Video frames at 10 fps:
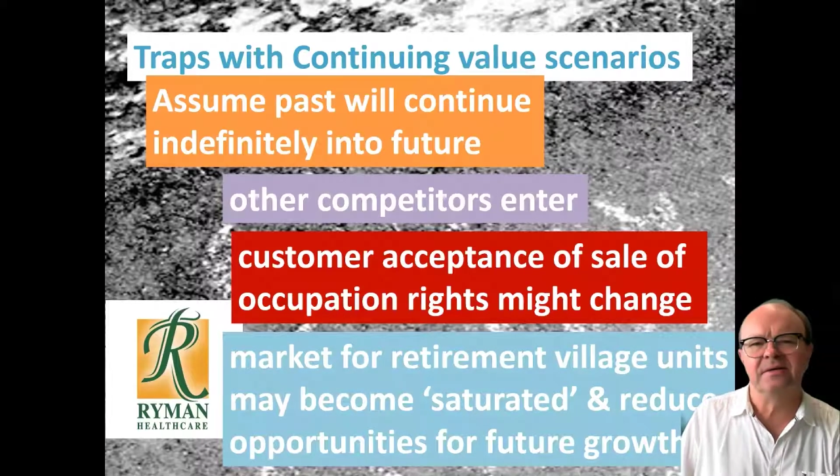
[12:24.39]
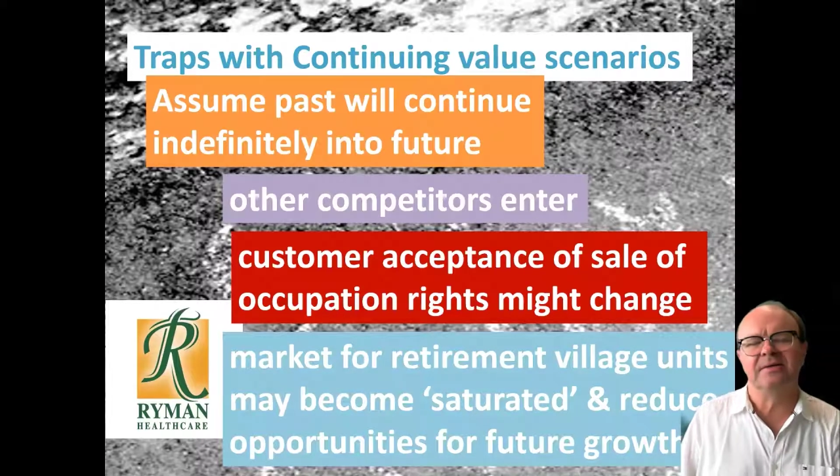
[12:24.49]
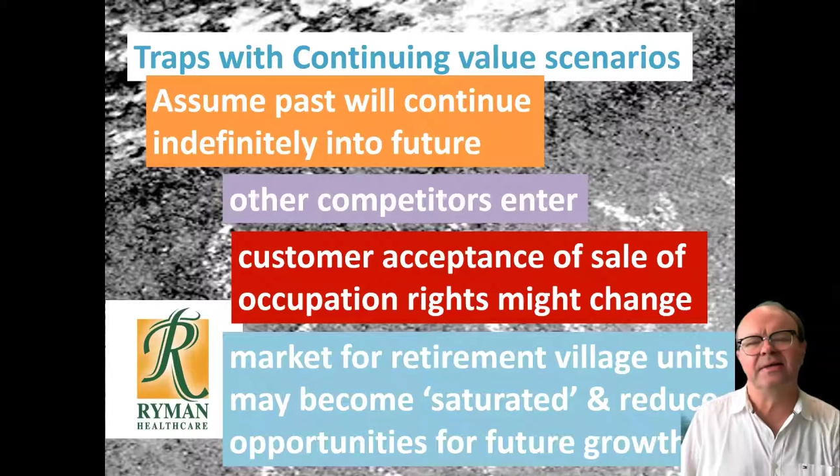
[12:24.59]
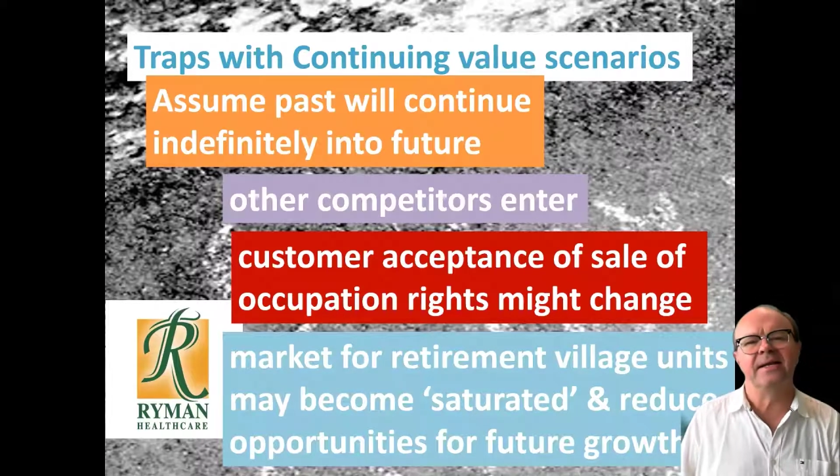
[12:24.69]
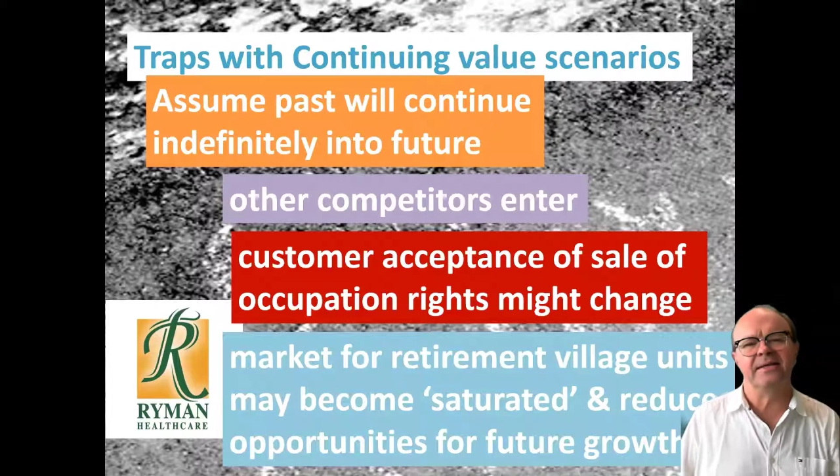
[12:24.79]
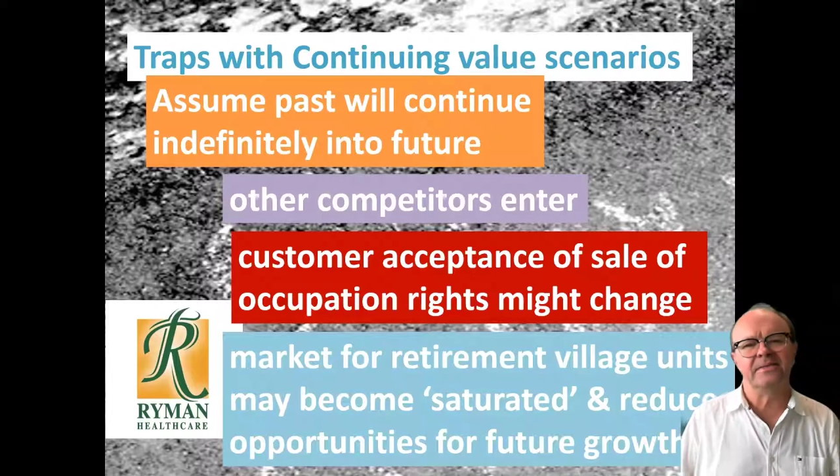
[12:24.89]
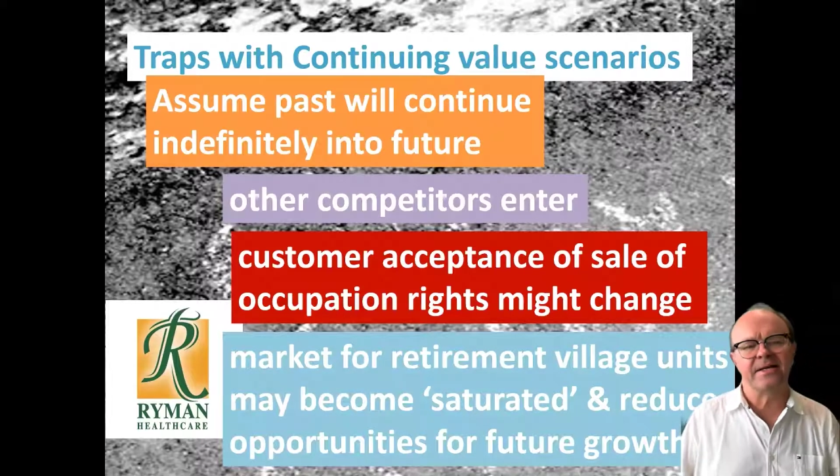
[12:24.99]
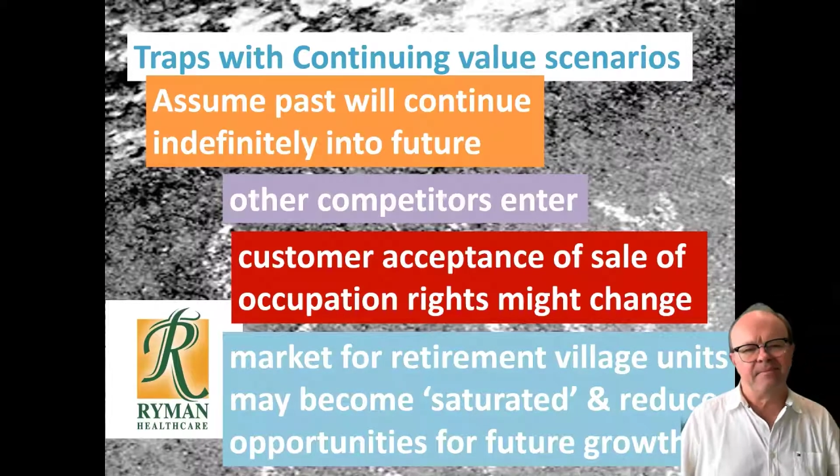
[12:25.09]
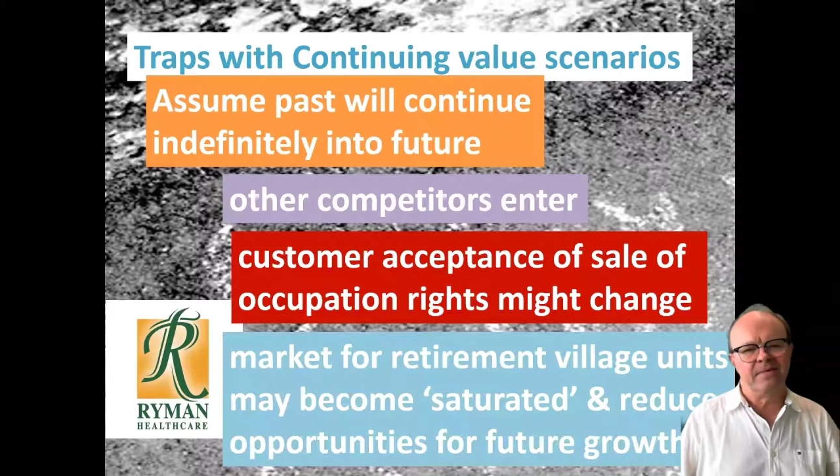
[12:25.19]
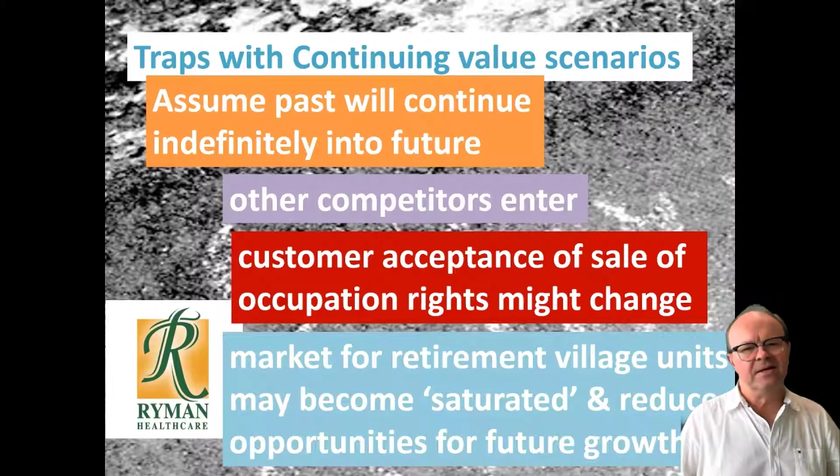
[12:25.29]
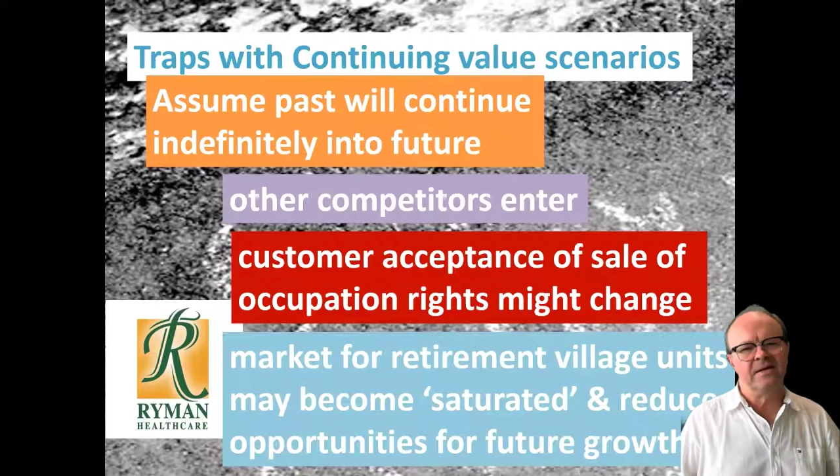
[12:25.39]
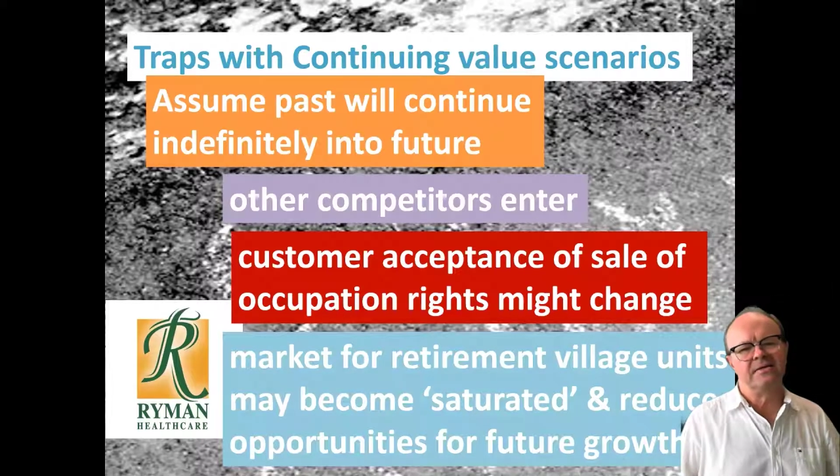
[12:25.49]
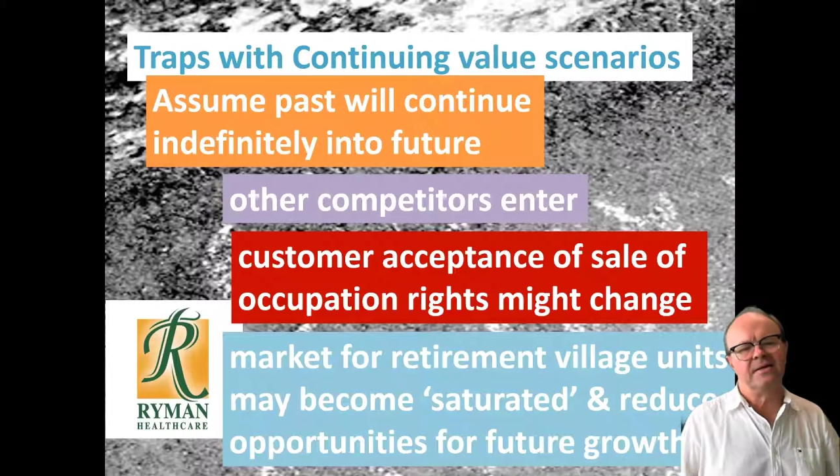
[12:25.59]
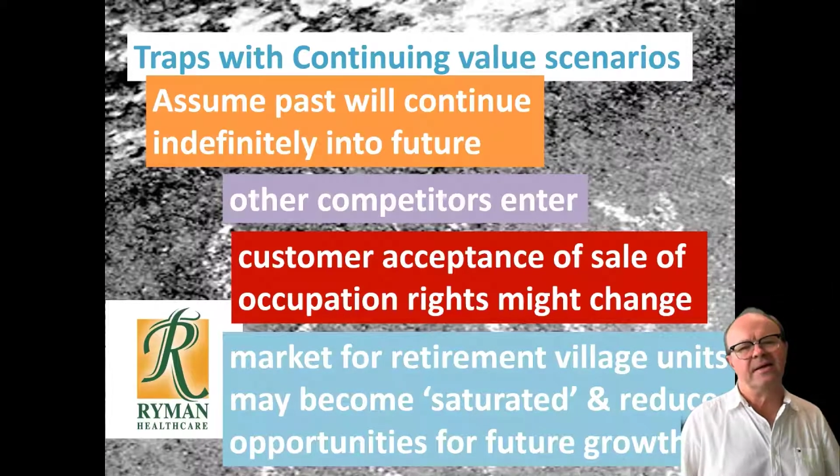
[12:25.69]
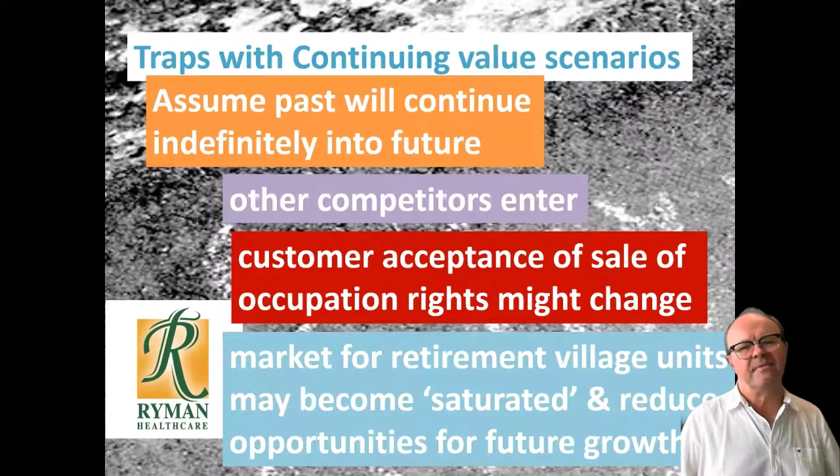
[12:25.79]
and that is happening
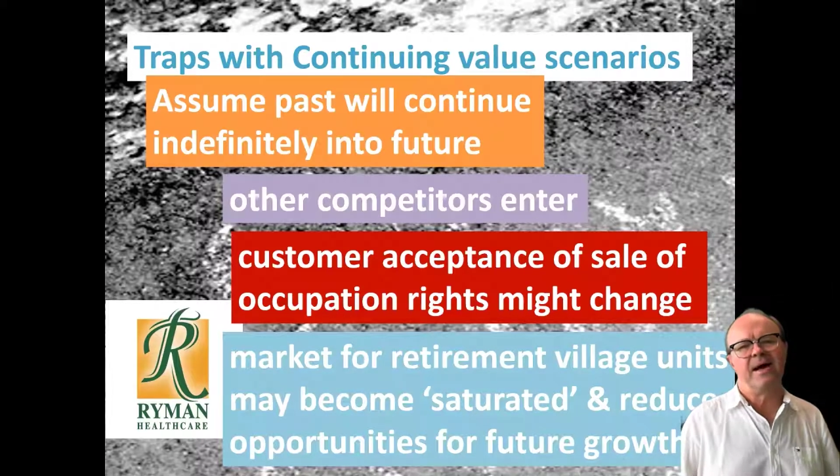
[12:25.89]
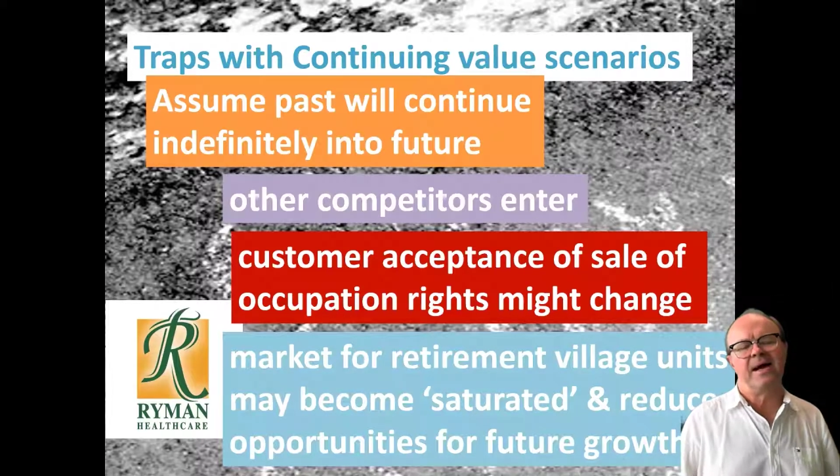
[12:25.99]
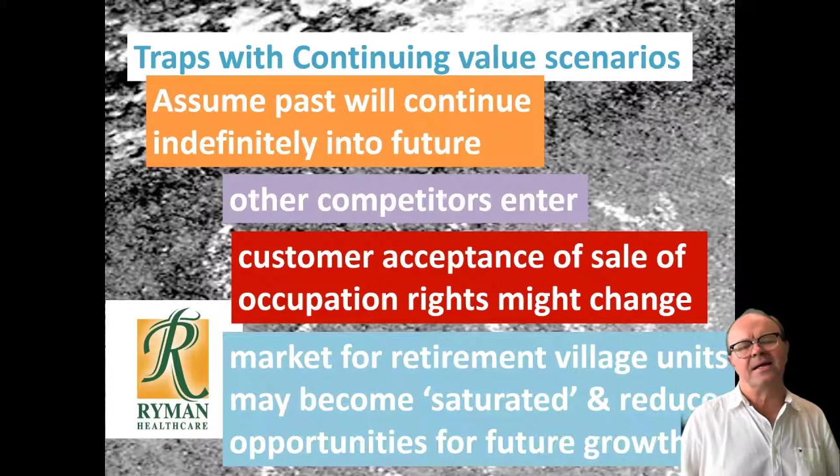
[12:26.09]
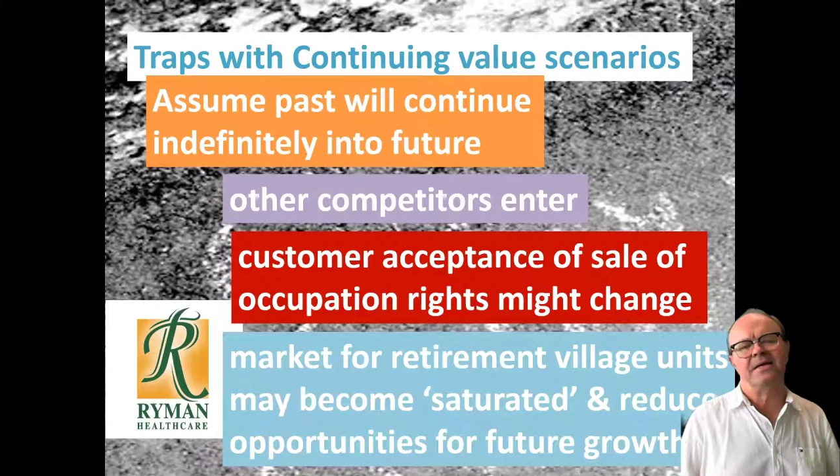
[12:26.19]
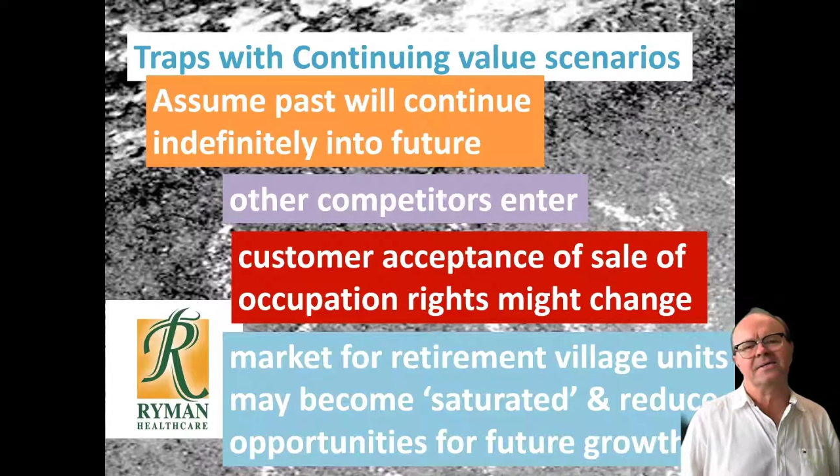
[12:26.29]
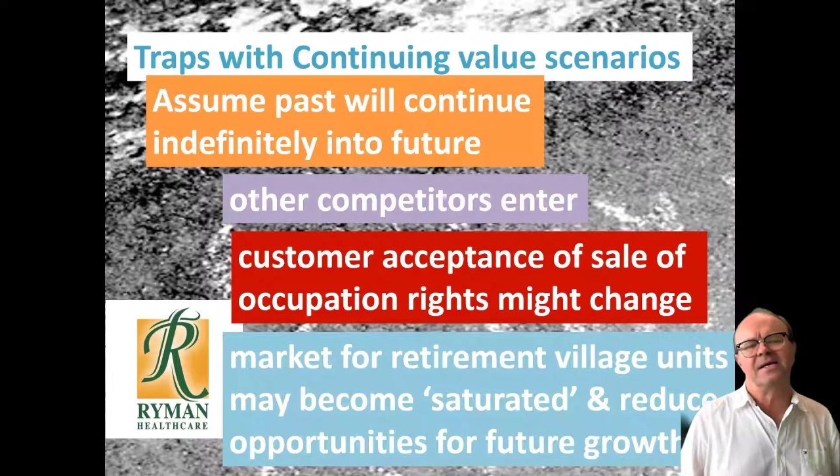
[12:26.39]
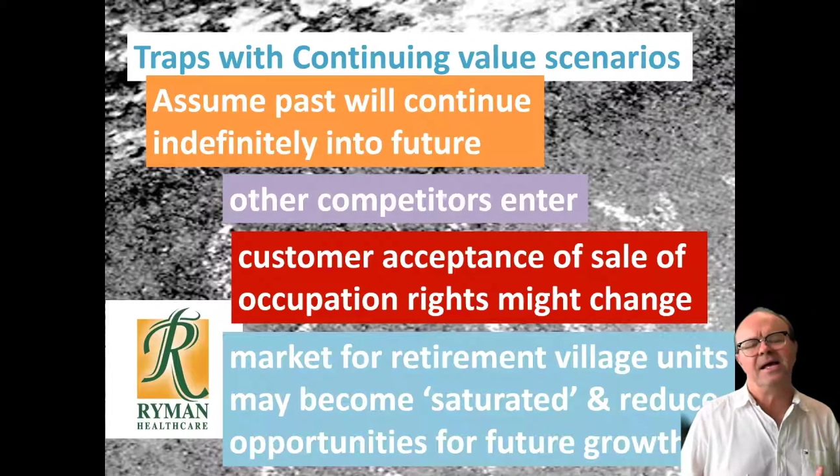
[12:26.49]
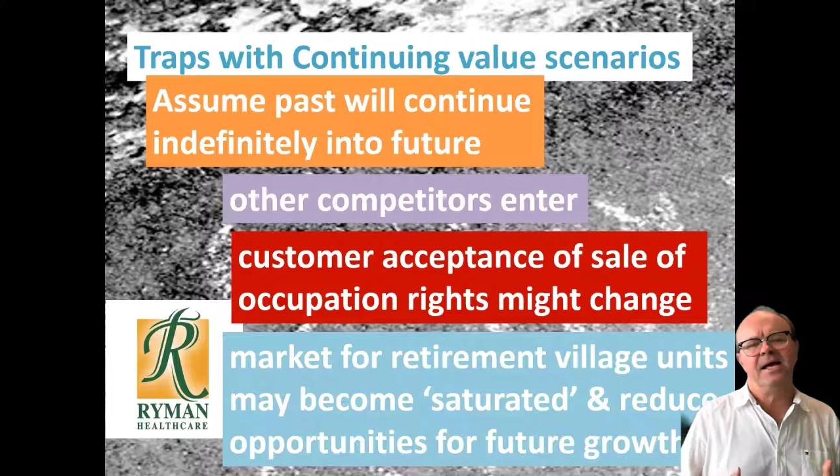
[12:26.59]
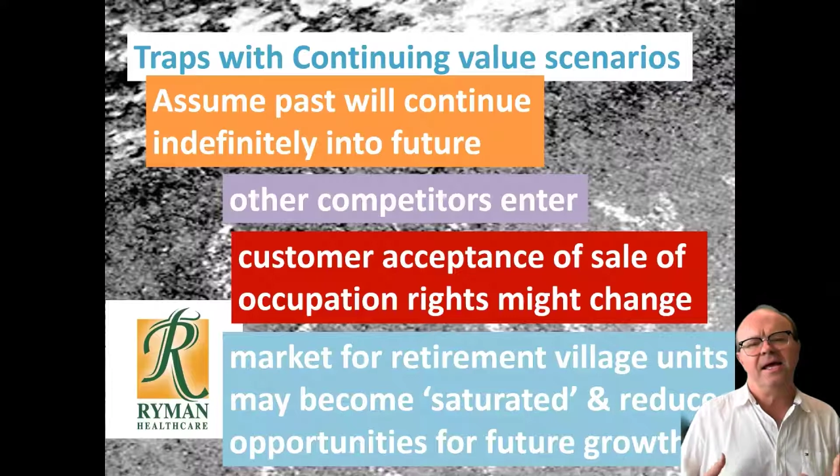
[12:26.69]
into their markets,